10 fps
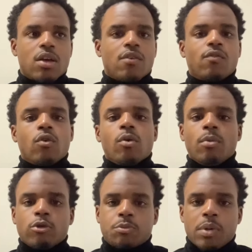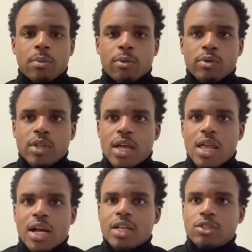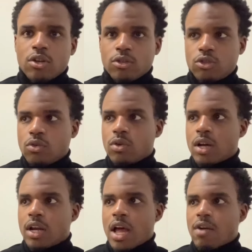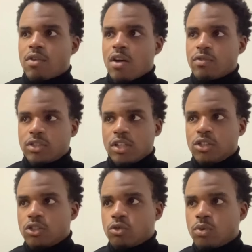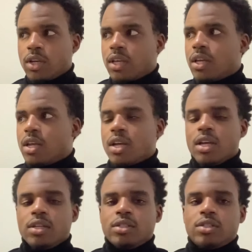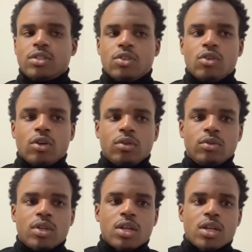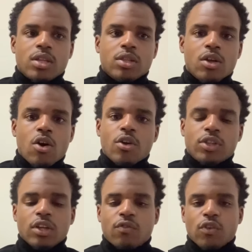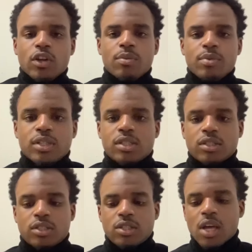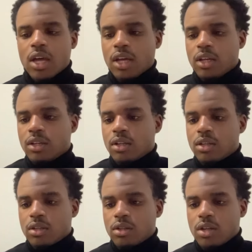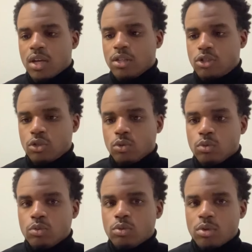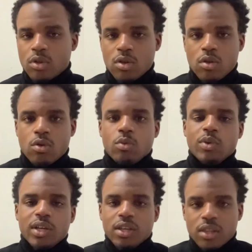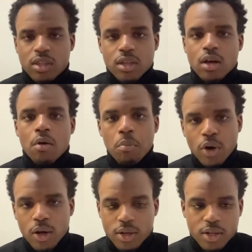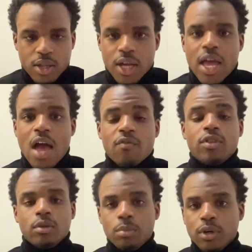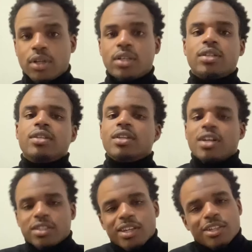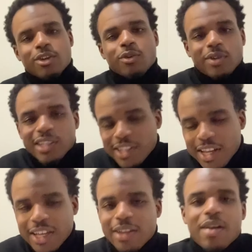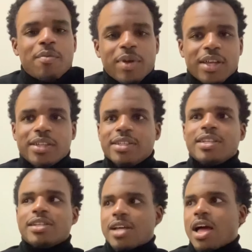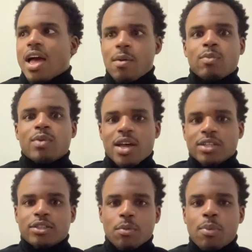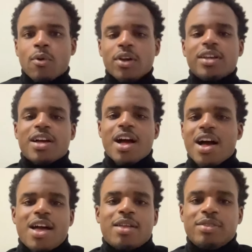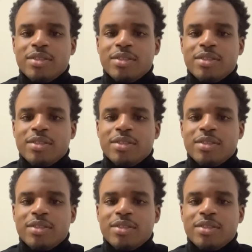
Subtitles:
for most people that like I talk to, kind of have conversations with, is, you know, the hard thing for them staying in tune with a book, like having the book. Cause I know, like, I mean, at some point I